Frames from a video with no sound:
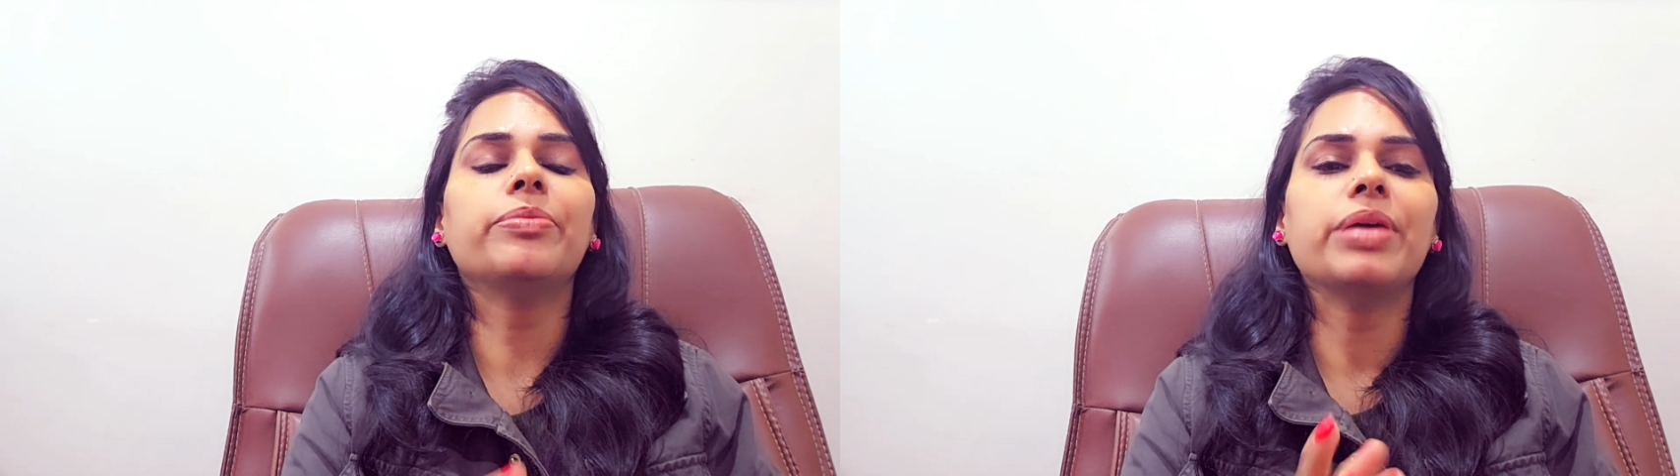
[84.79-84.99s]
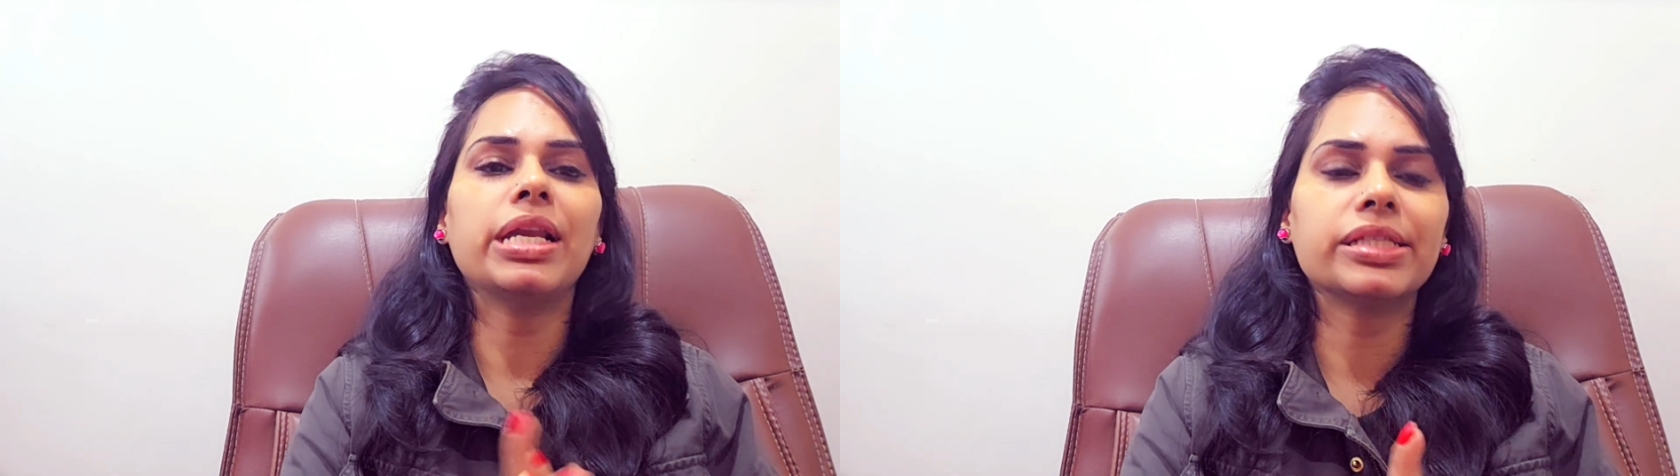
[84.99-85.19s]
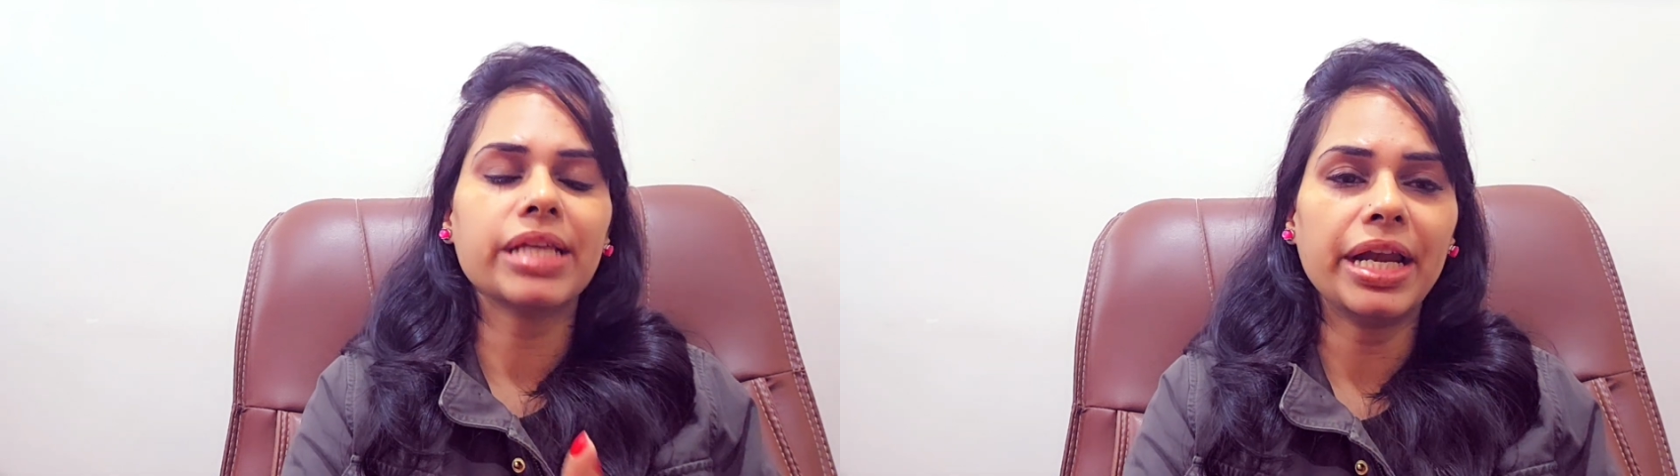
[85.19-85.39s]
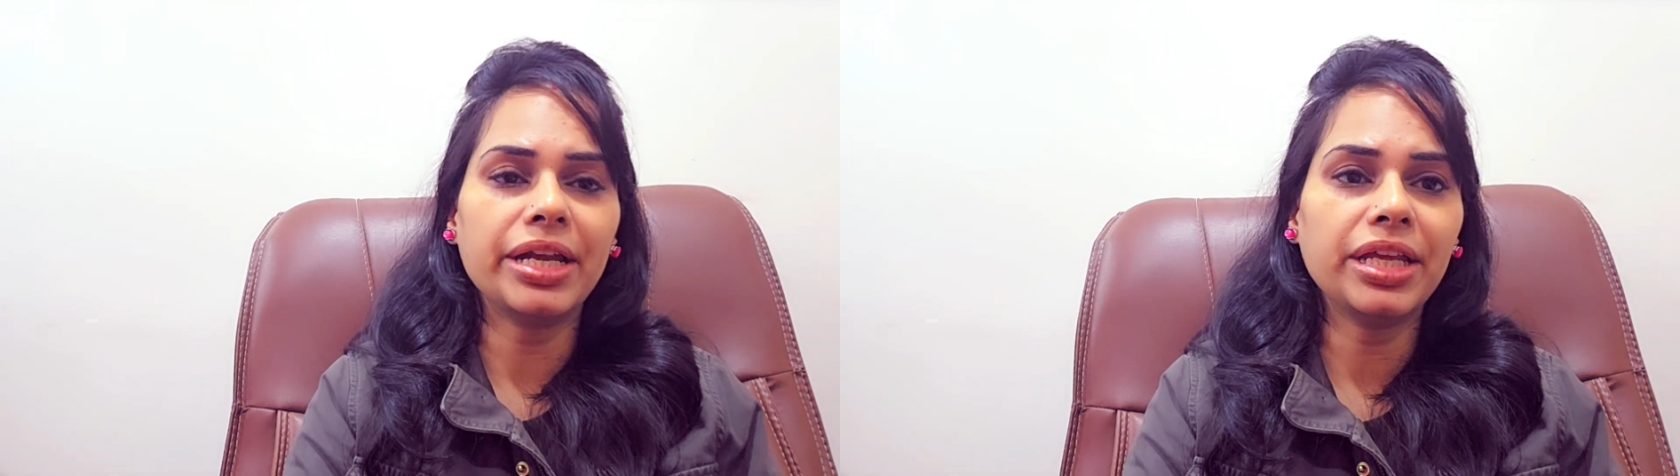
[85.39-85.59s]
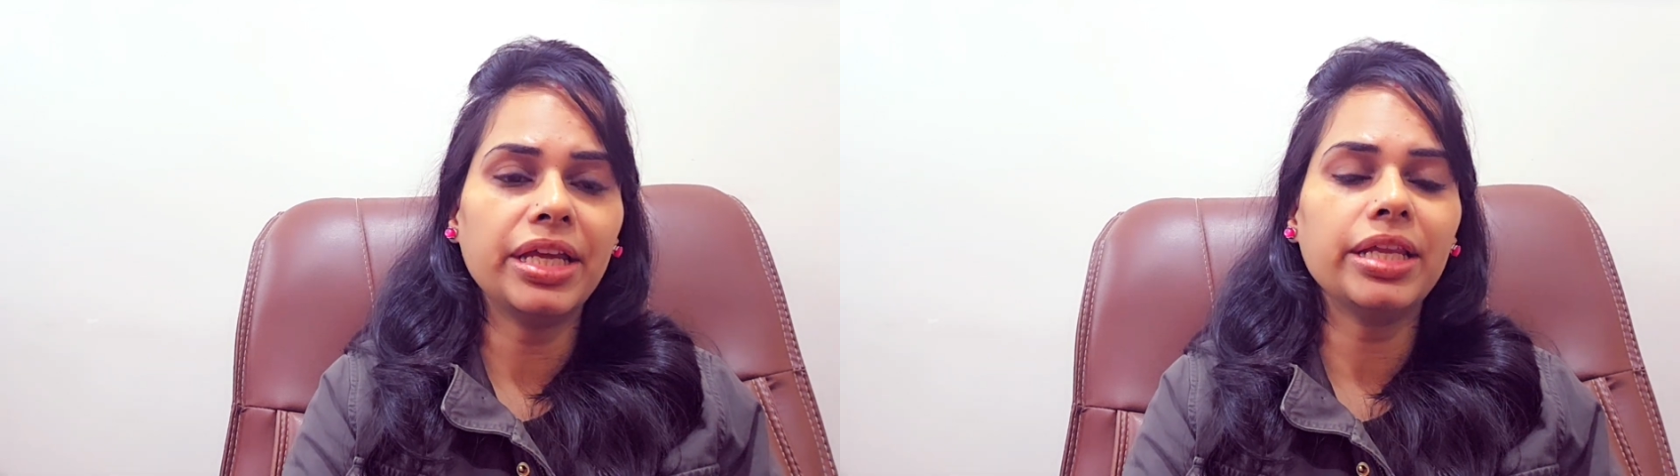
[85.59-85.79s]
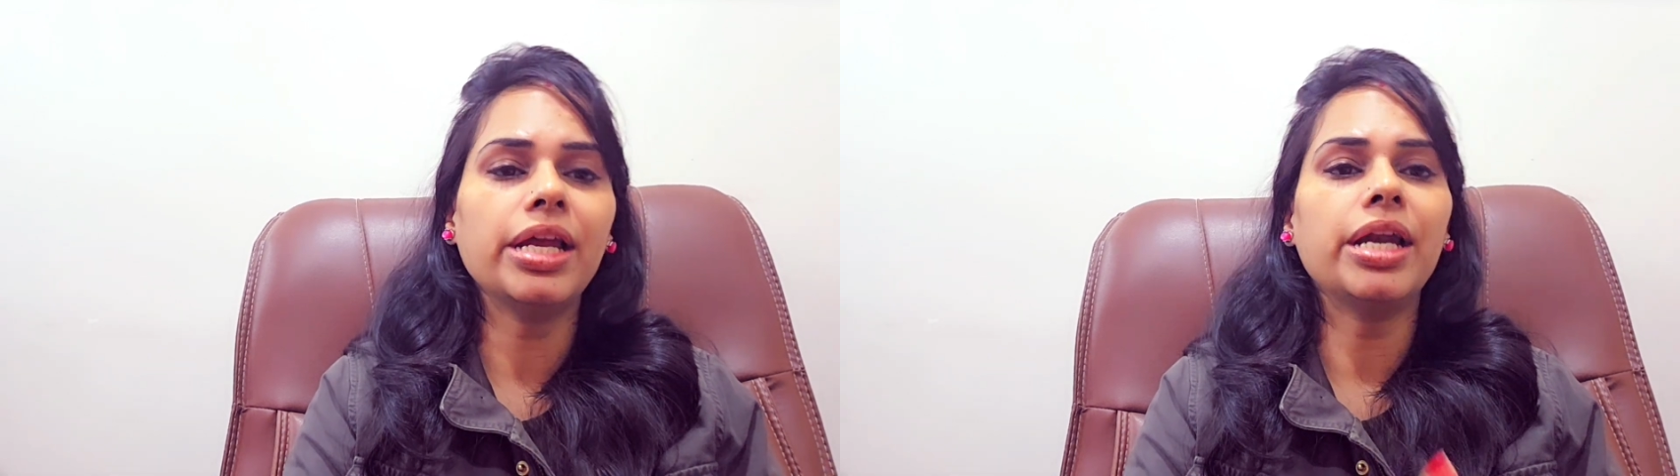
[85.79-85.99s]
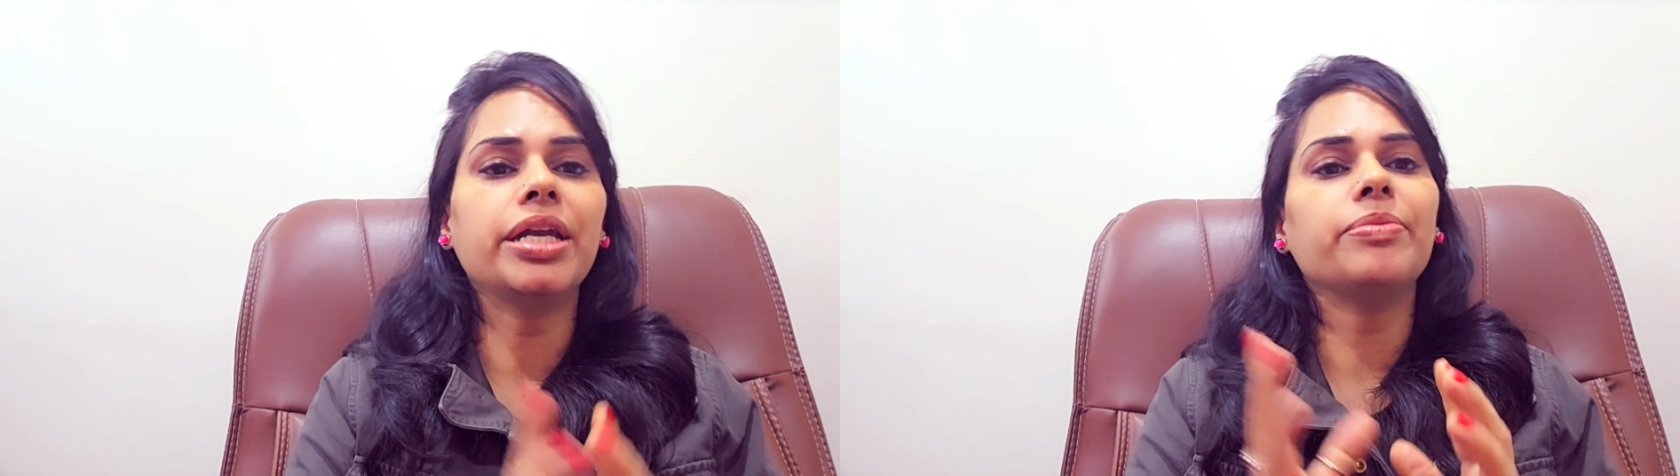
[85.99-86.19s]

tibialis anterior,